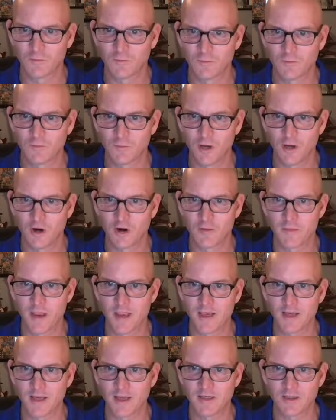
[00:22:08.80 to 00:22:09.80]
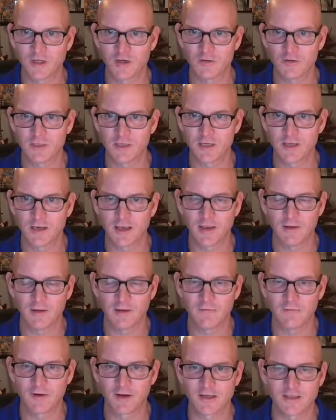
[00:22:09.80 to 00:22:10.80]
we are making, like Joe said, I
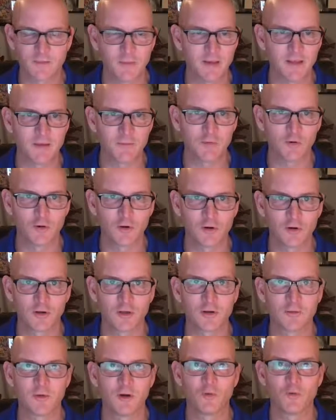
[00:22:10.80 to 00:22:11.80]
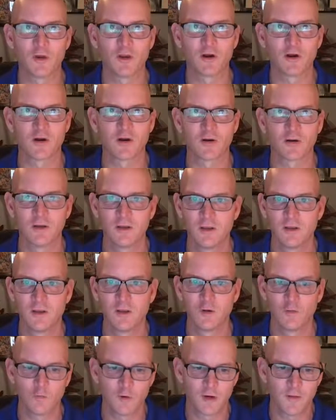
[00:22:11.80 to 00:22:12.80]
forgot to make that point earlier, but we're
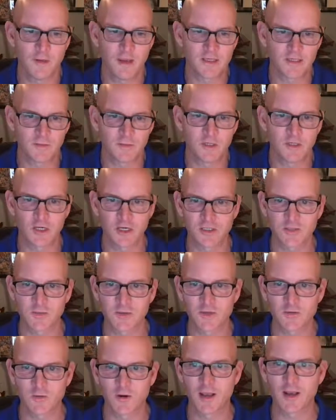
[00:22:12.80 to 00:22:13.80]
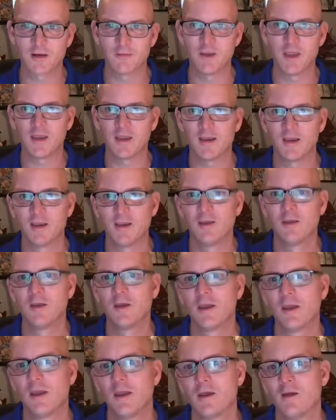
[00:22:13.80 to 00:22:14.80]
going to make some adjustments.
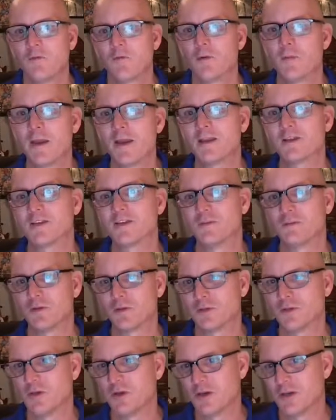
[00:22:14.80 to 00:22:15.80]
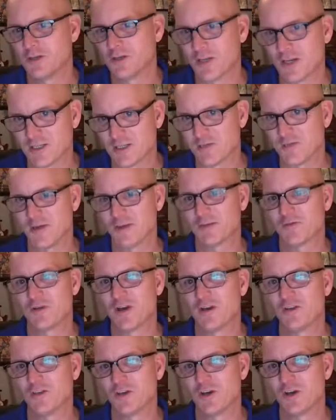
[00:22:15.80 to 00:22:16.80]
We're making some good adjustments,
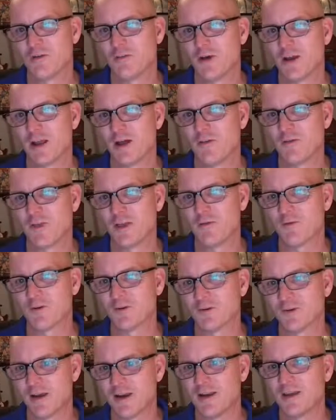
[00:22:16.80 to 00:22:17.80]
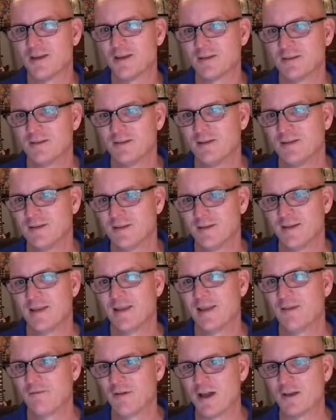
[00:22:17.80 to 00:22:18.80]
right, Joe? But I don't think we're trying to.
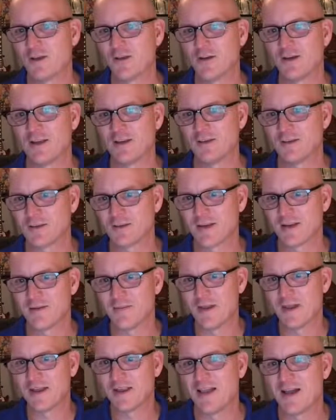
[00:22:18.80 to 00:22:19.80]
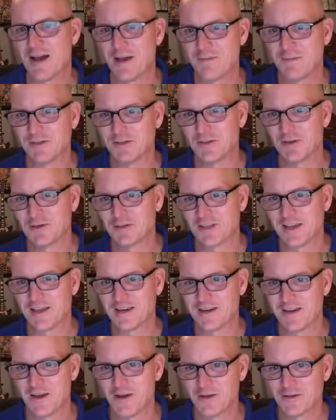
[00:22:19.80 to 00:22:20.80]
If I could, I'd just kind of make a lot. But Joe's like,
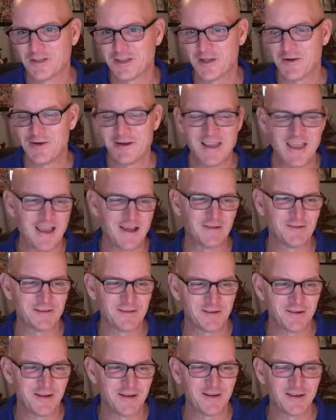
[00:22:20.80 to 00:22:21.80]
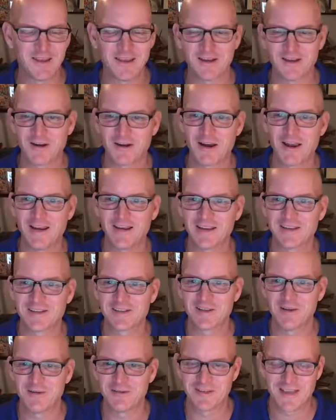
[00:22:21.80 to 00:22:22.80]
no, slow it down. So I'm like, all right, let's
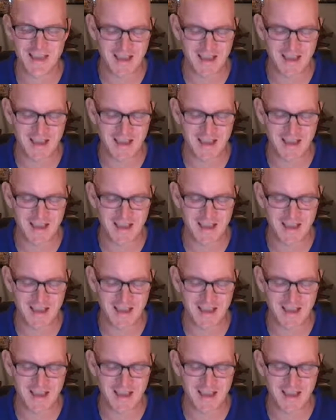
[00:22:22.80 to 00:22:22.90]
slow it